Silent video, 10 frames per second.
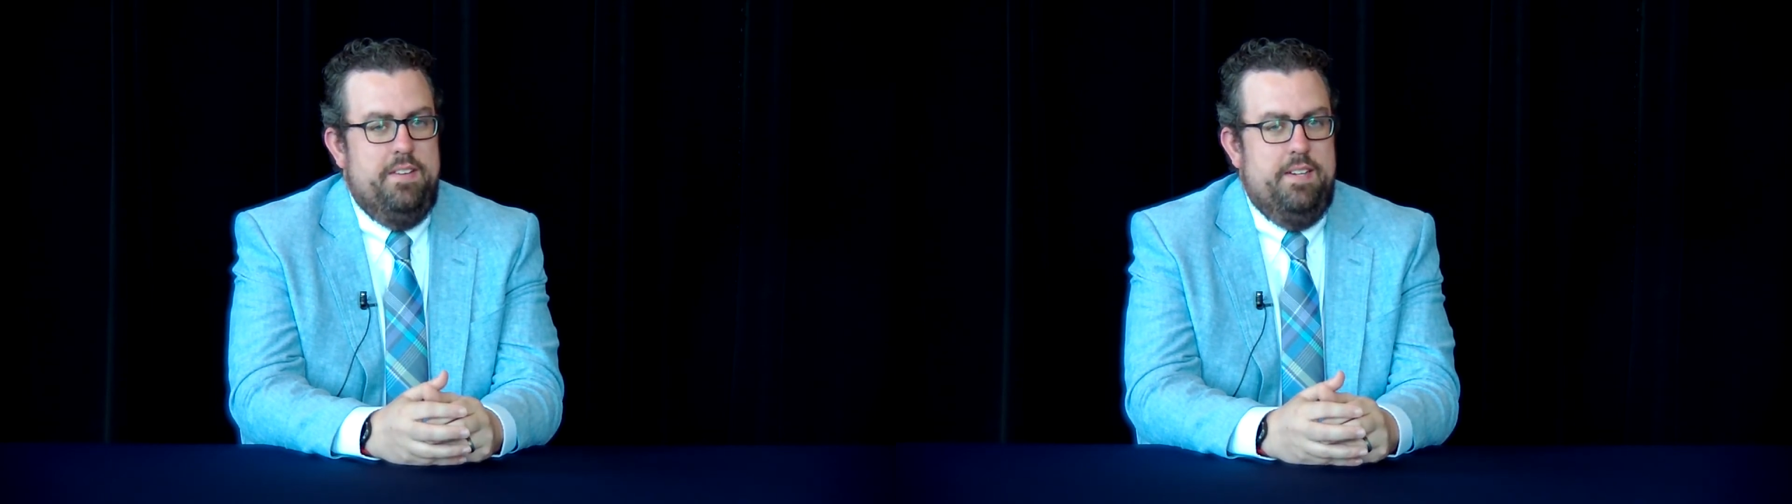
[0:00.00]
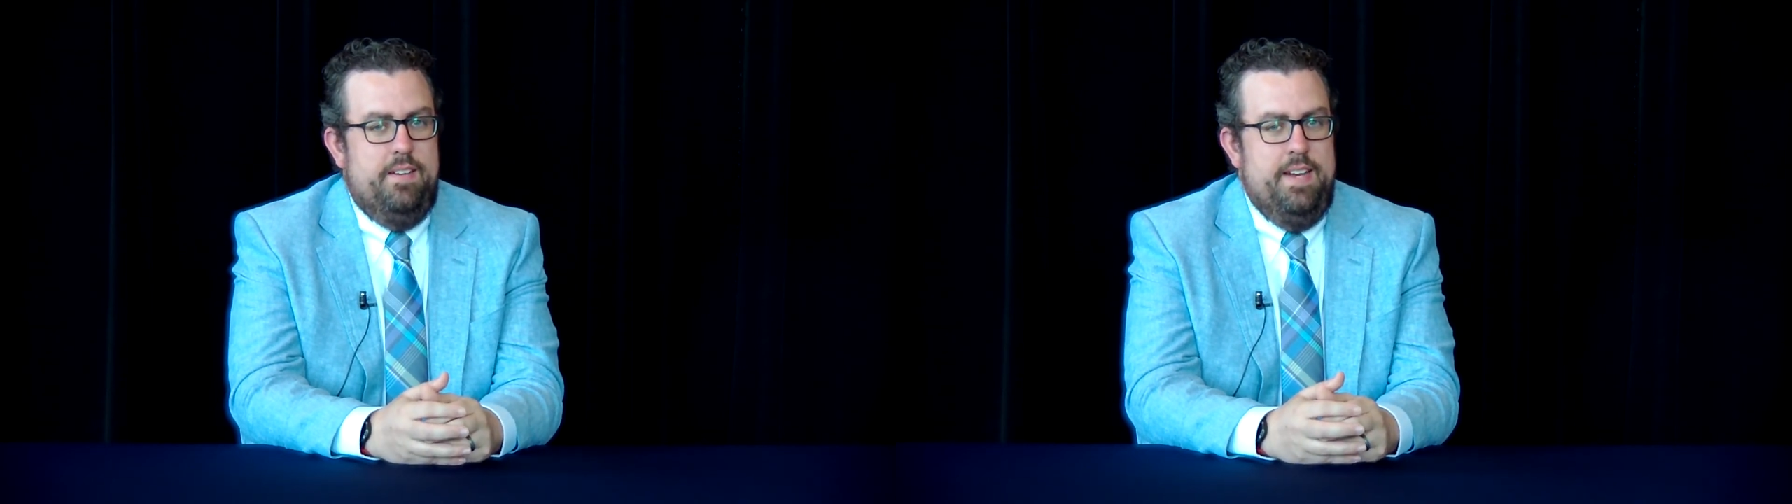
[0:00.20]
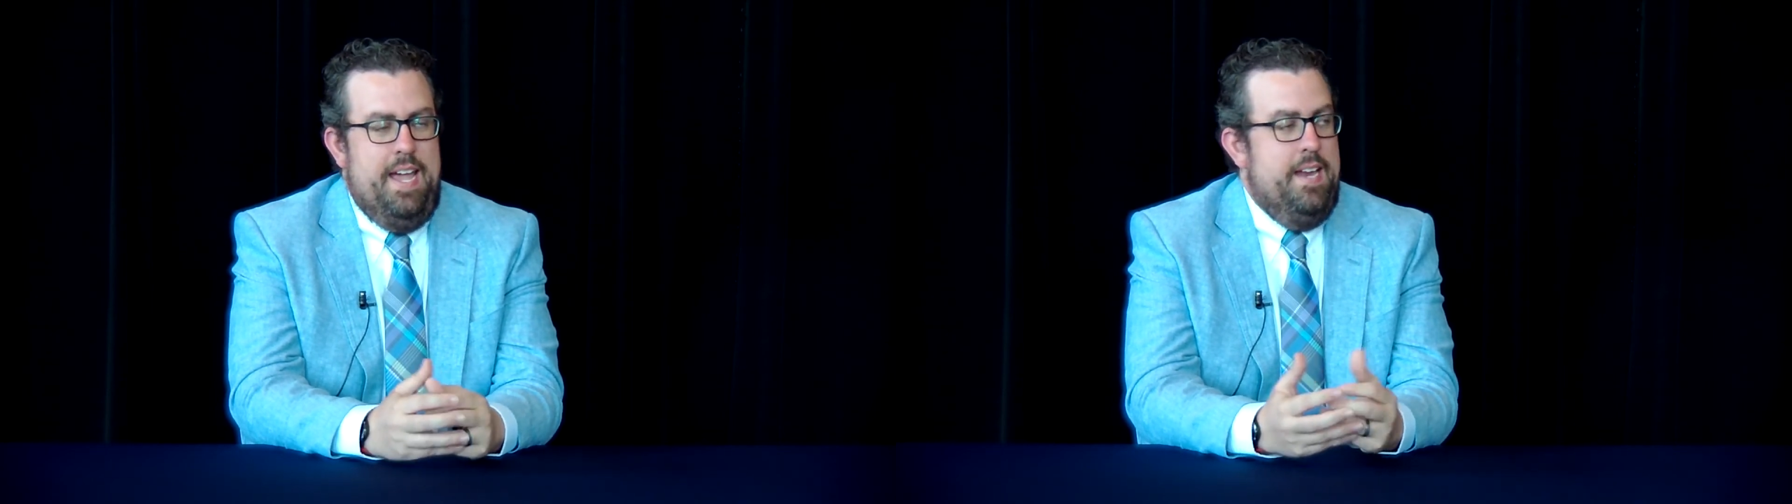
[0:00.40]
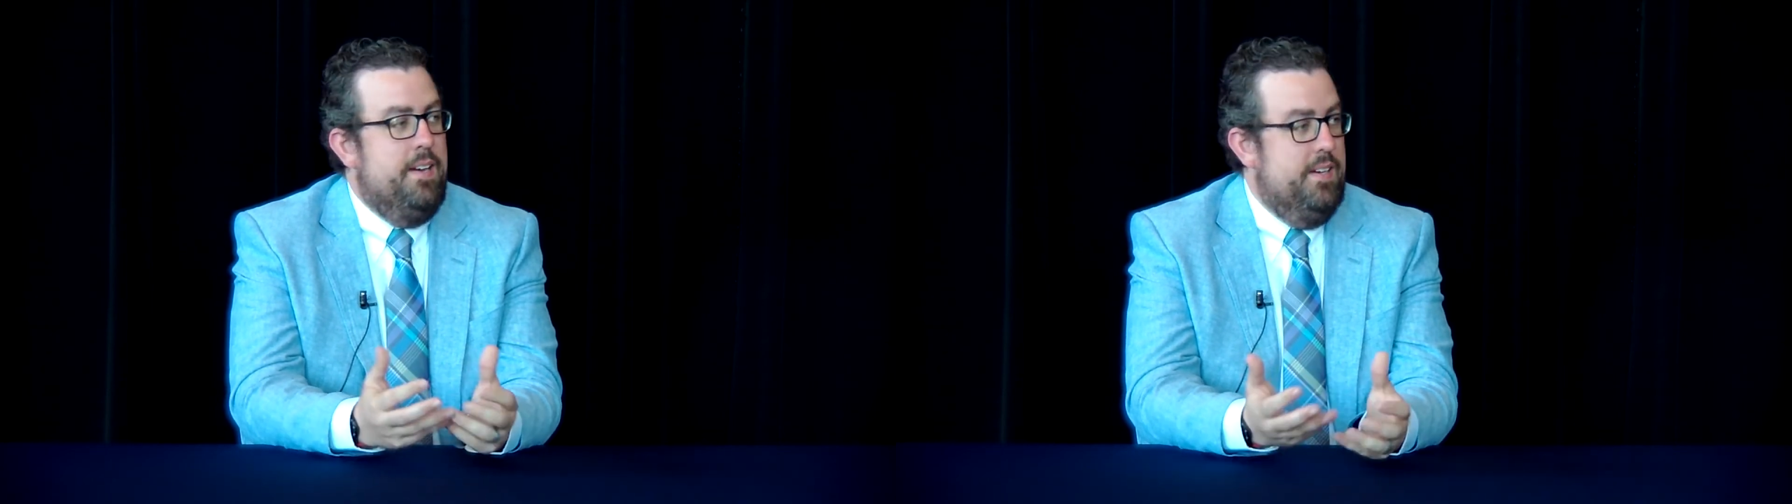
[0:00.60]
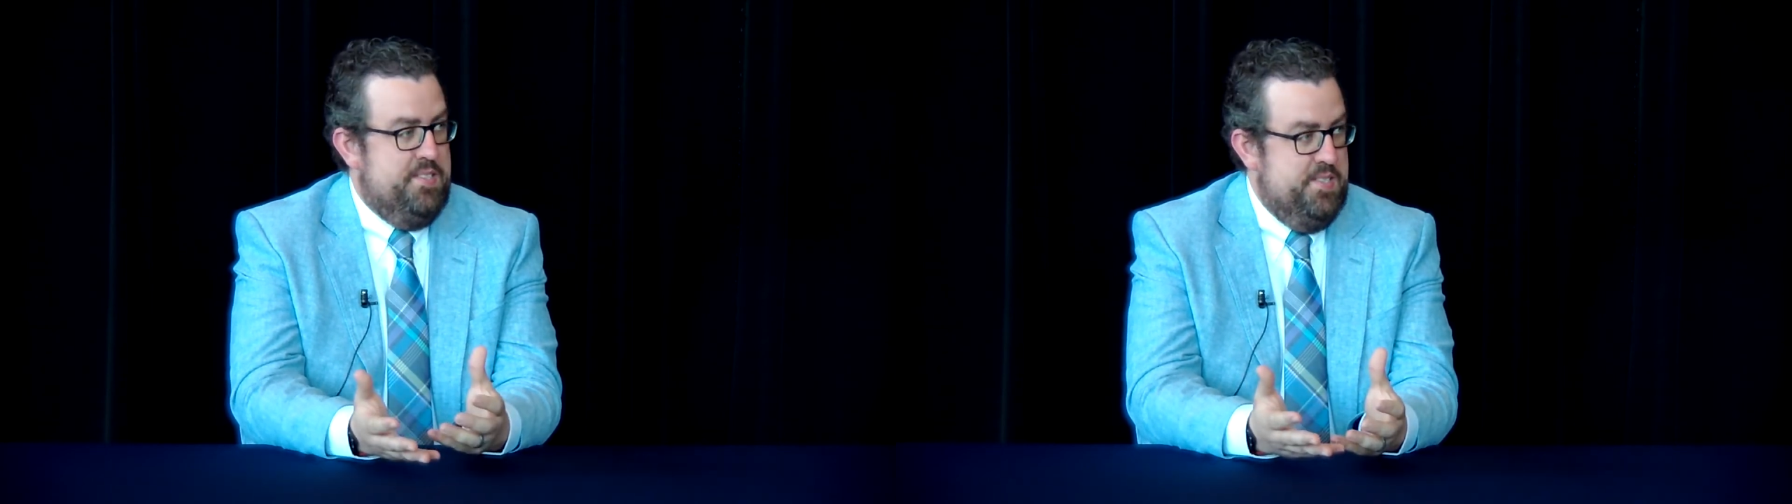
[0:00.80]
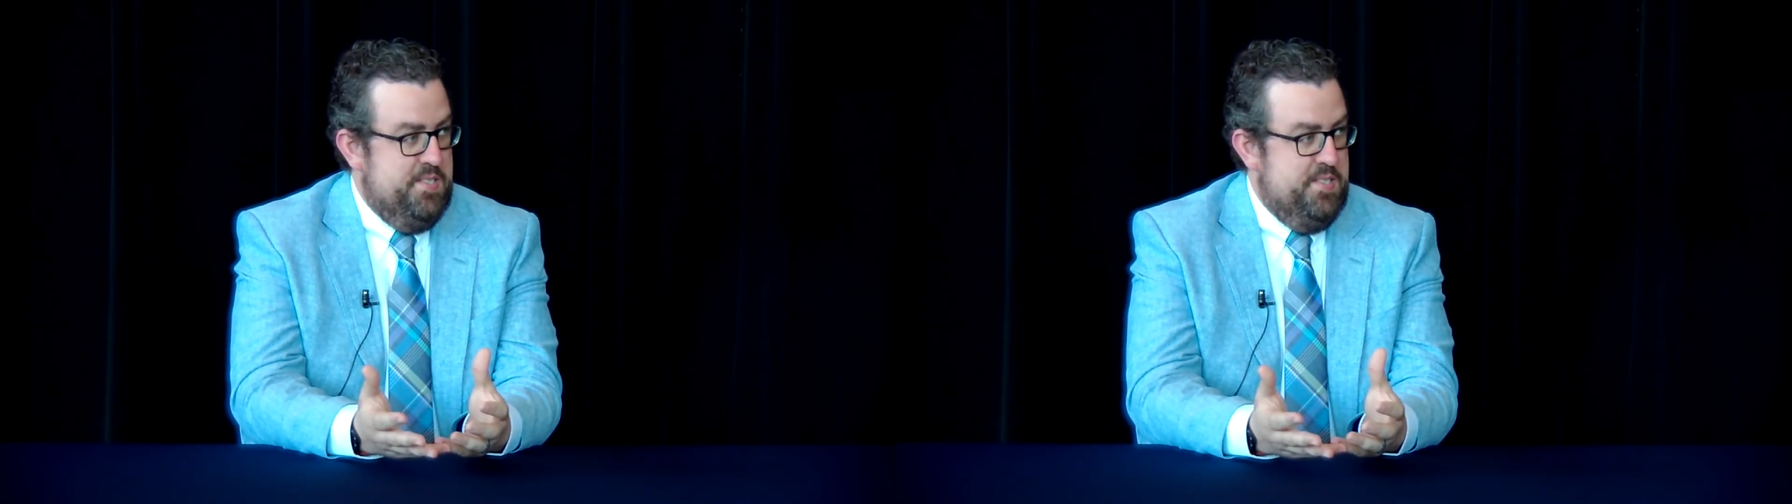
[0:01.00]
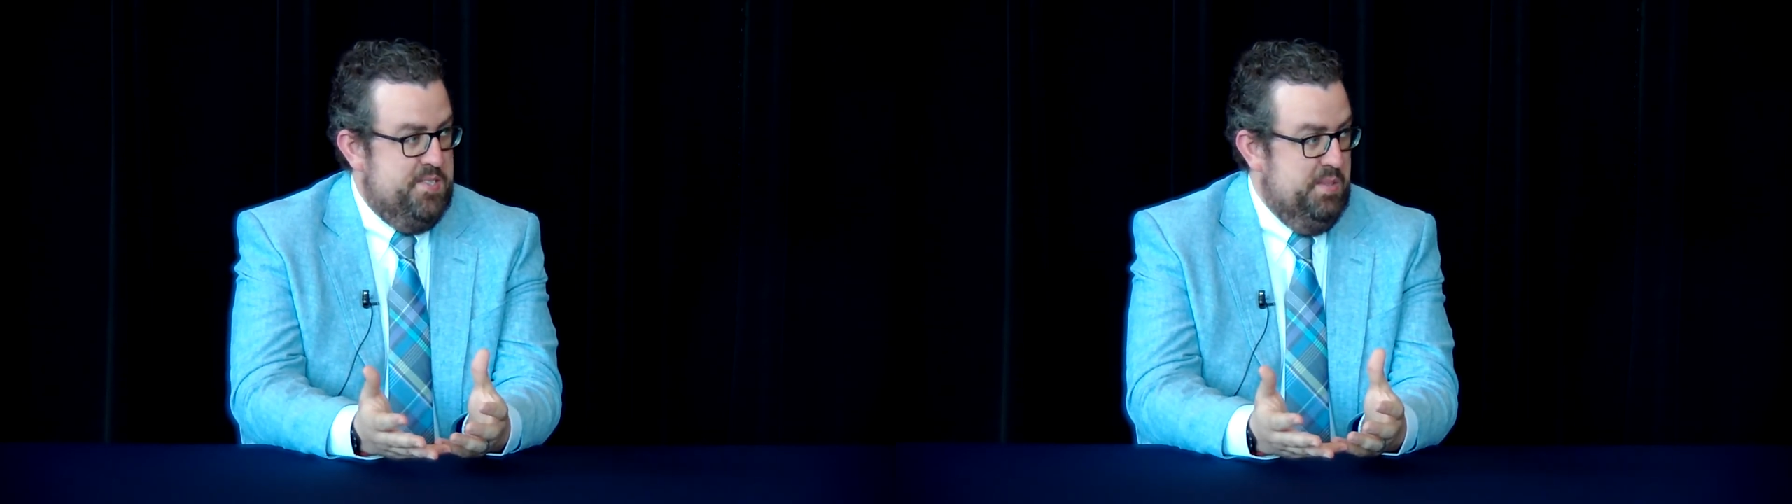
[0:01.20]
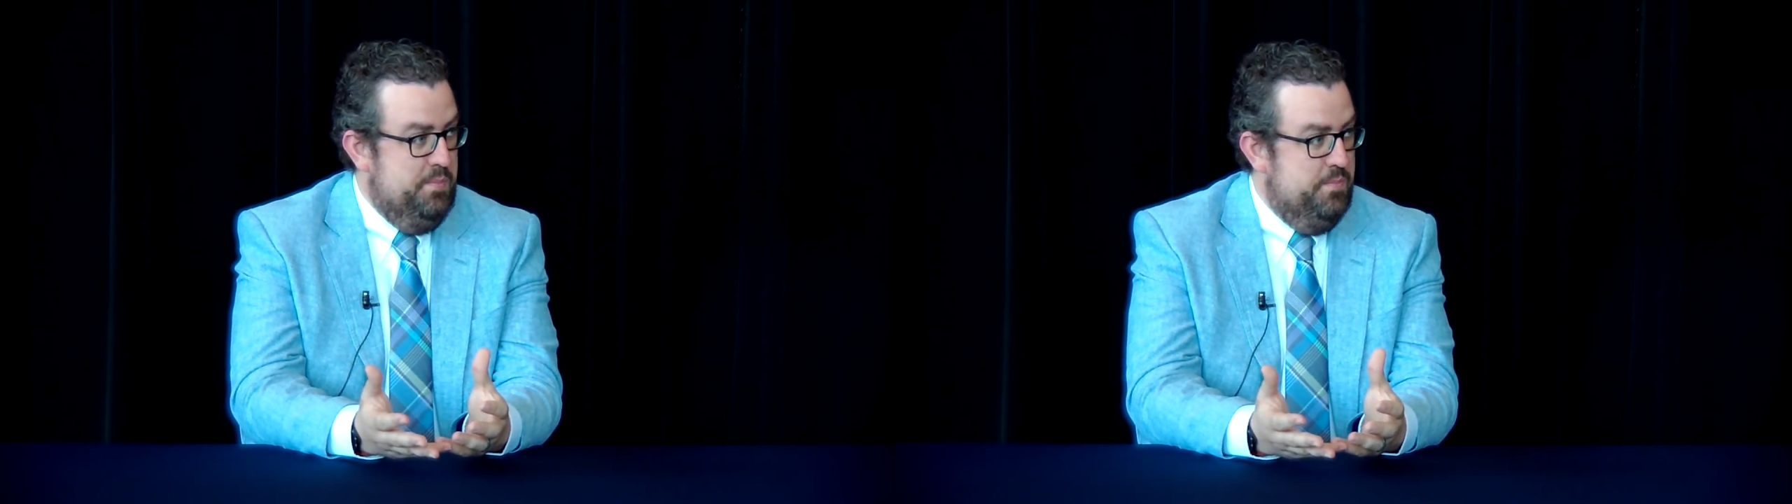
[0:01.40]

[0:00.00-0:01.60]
an ad hoc system